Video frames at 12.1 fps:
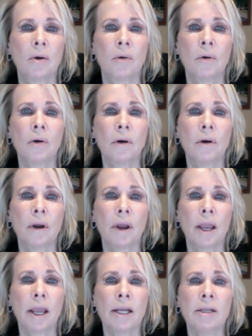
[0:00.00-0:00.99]
or
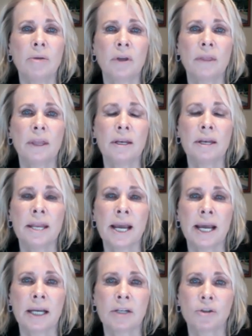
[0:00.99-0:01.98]
anyone that
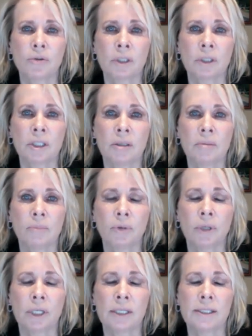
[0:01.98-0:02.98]
naturally
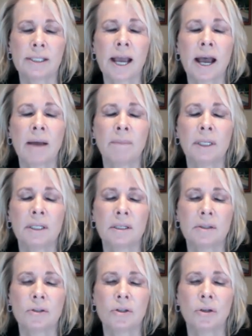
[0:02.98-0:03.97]
brings
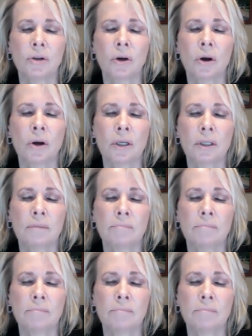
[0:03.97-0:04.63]
happiness to your heart.